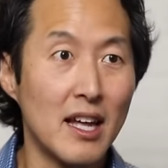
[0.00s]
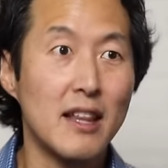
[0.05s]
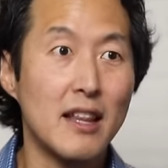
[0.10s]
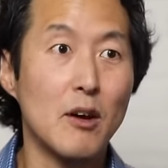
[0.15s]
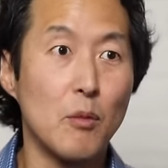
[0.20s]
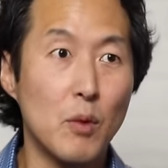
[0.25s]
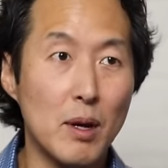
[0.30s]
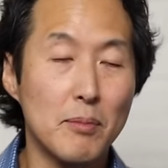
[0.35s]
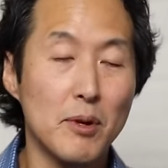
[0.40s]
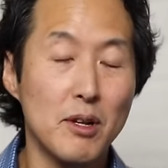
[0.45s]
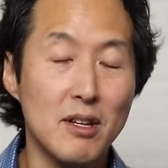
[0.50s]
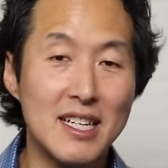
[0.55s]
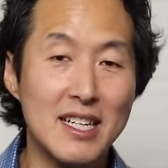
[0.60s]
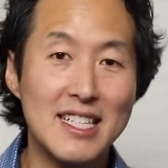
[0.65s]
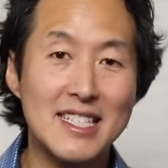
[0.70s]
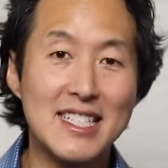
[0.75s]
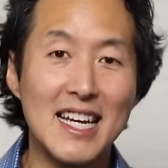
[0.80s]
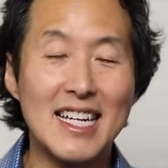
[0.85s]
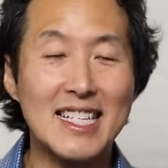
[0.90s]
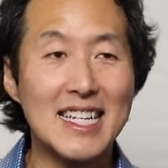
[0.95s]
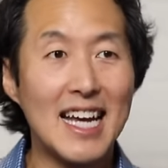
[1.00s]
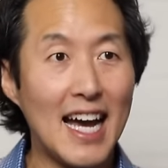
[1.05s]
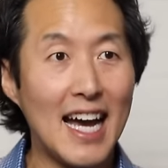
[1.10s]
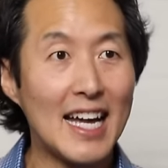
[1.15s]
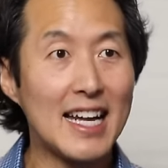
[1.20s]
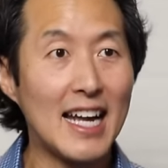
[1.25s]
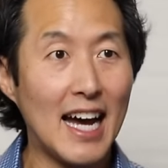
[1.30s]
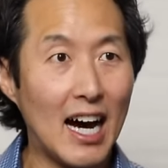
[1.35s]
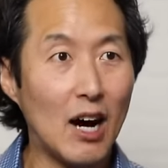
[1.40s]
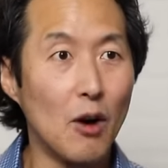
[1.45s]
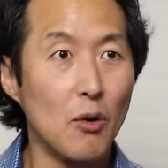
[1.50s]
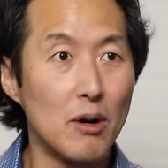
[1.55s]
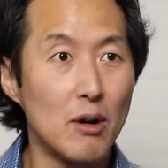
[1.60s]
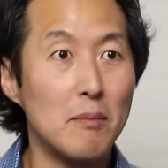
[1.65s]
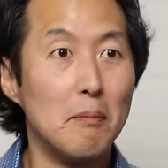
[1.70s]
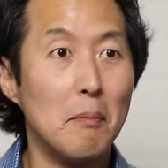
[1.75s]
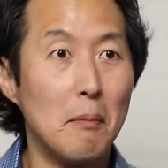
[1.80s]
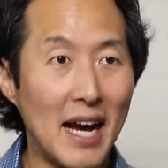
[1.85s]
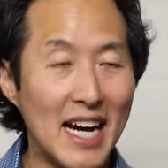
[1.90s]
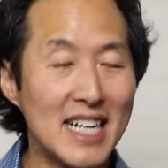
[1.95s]
The Whipple is a ten hour
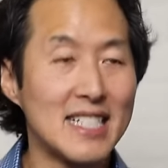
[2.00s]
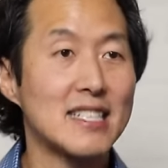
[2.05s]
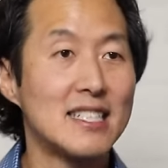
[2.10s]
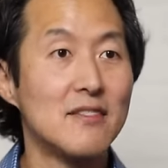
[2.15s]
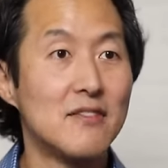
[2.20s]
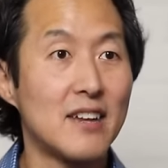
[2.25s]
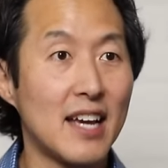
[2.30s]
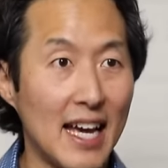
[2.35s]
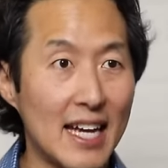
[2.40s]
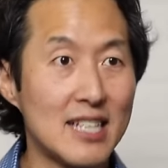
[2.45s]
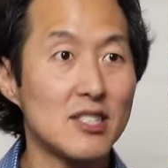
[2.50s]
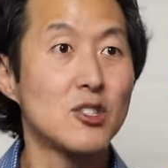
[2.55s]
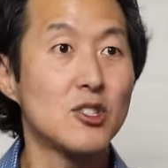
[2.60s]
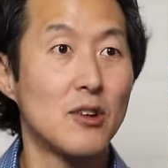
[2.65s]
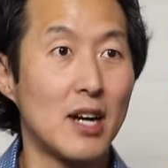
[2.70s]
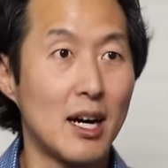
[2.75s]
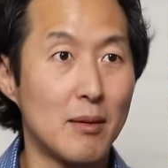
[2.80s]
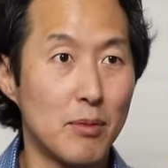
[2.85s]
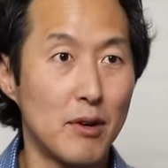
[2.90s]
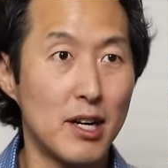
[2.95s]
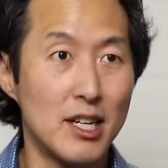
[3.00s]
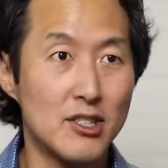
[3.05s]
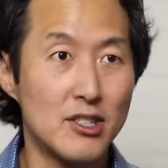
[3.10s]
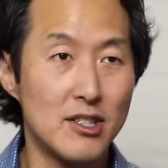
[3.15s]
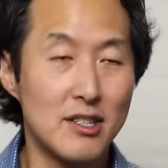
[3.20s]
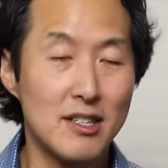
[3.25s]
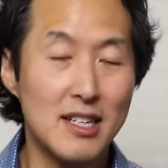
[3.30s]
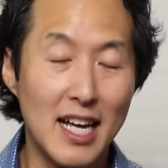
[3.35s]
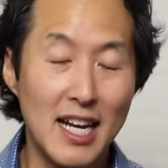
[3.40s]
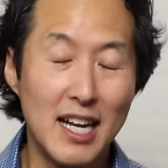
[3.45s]
massive cancer operation,